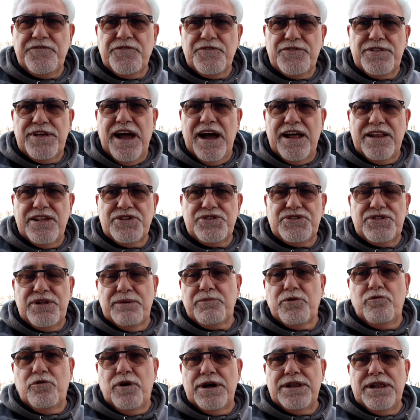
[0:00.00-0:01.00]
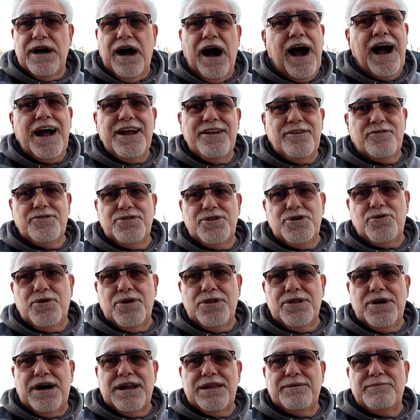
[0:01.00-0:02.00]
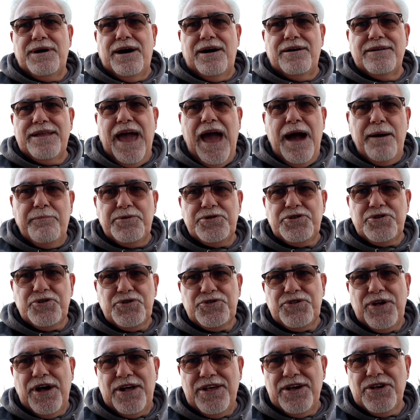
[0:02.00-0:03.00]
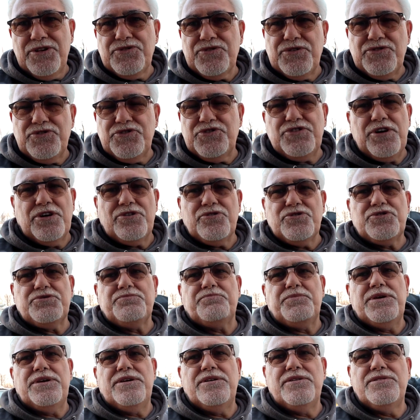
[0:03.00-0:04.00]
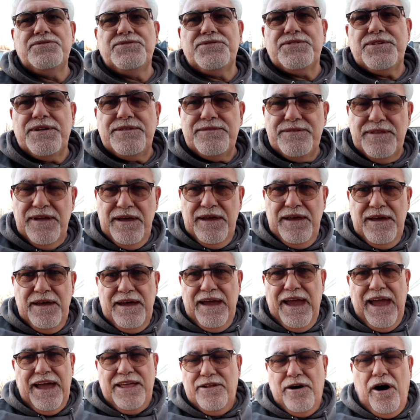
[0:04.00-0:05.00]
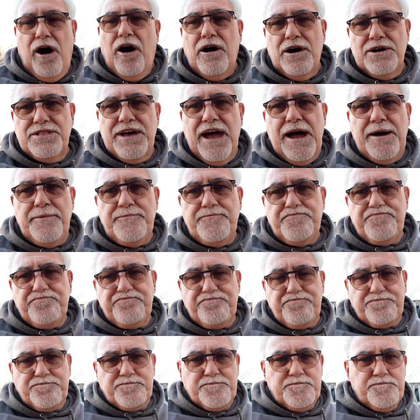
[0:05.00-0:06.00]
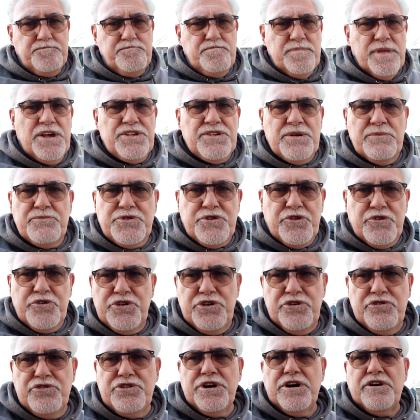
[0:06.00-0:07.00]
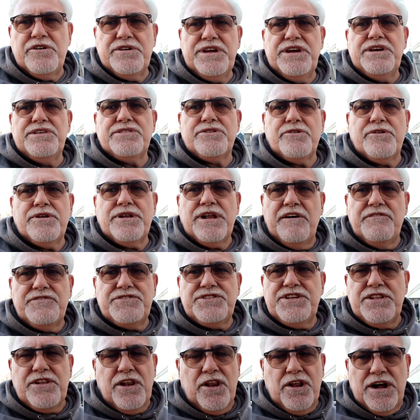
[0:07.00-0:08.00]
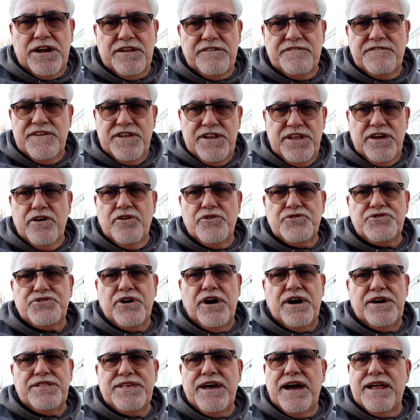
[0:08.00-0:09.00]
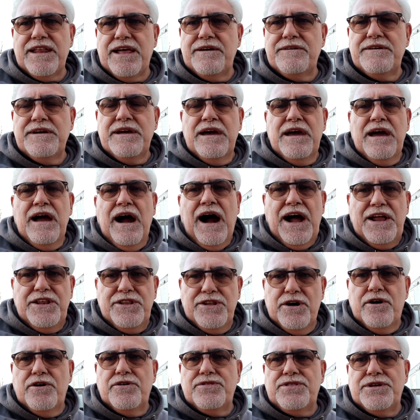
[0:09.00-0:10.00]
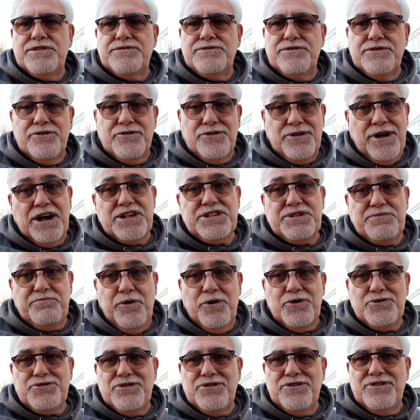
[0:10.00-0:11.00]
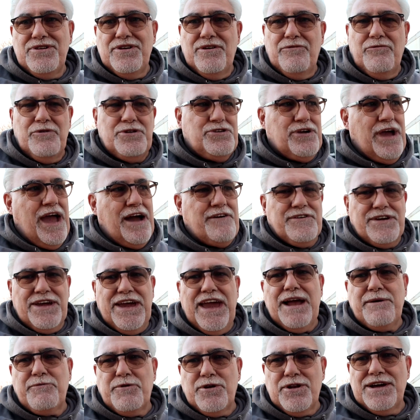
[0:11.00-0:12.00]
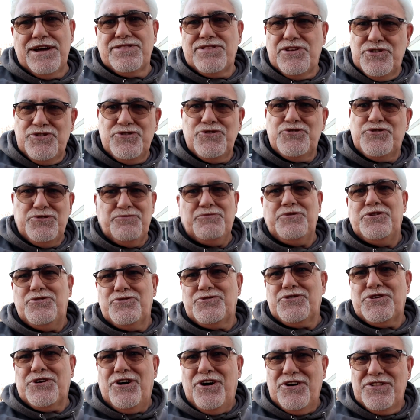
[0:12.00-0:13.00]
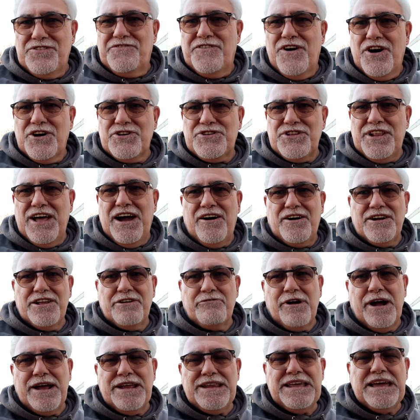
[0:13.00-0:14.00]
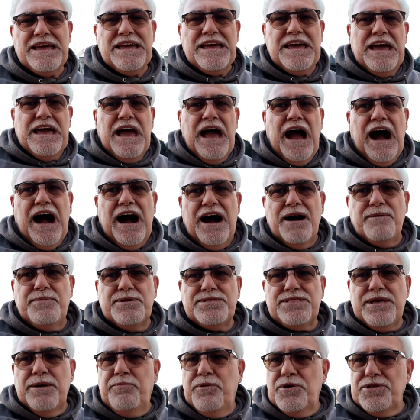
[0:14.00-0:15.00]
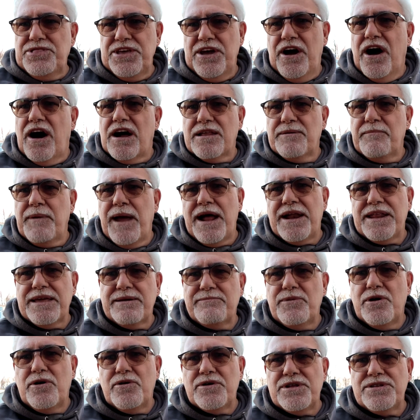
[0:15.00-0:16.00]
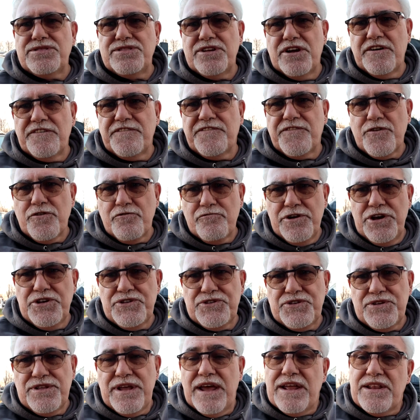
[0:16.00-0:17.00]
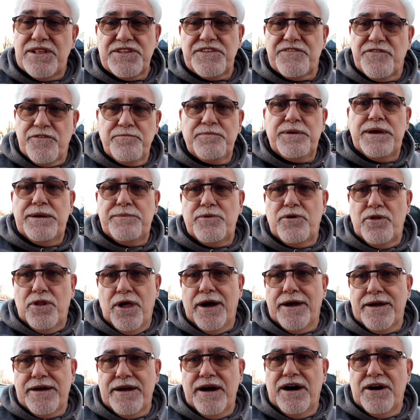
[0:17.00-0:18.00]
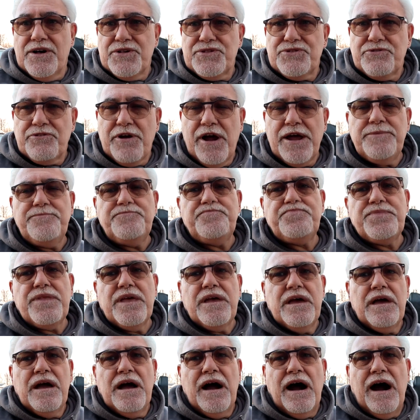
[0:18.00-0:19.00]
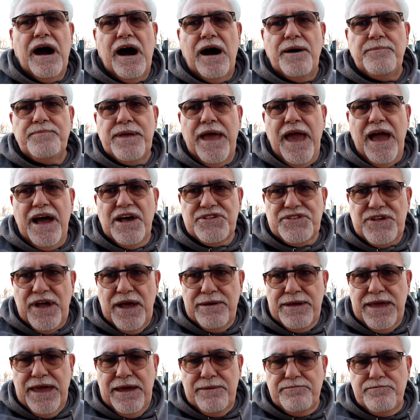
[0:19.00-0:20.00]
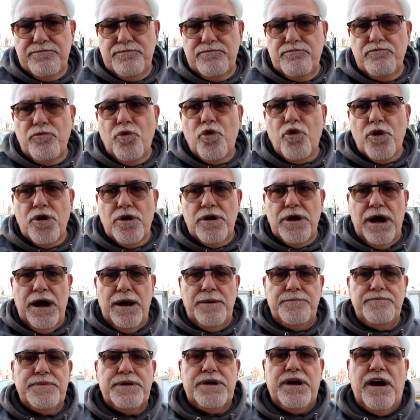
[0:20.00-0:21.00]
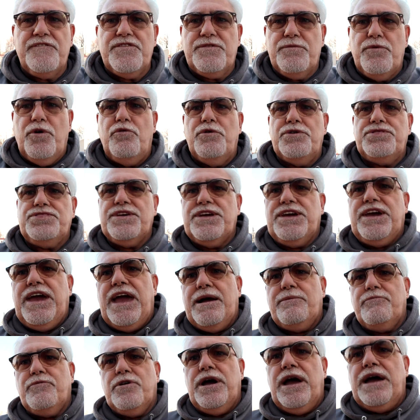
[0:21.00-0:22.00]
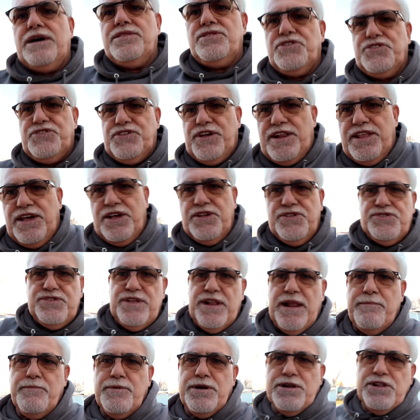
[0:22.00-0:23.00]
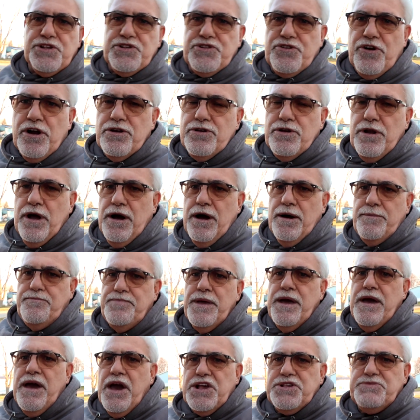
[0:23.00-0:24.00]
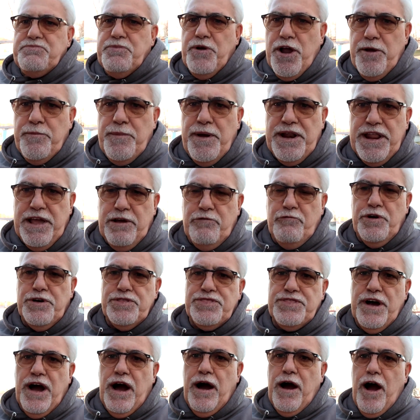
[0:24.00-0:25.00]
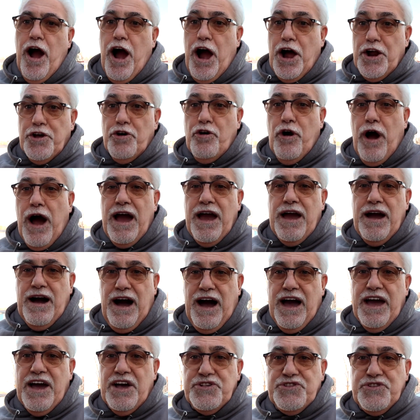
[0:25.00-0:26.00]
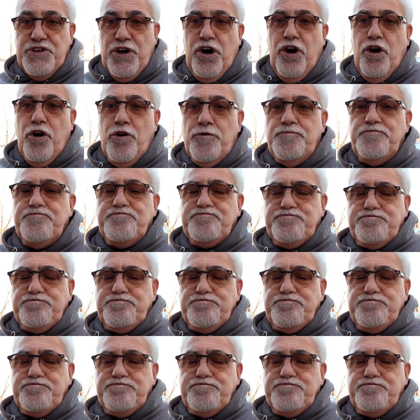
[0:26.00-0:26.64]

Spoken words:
for that is, number one, I don't know a lot about aperture settings and shutter speeds and all of that, as I'm sure you don't either, and I've seen a lot of videos on that. I know that you're not supposed to, you know, when you have a camera like this, you should be using all the functionality, right? But they put the automatic mode in there for a reason, and it's for people like us, right? As I get more comfortable with the camera and the settings, then I'm going to start experimenting with auto ISO,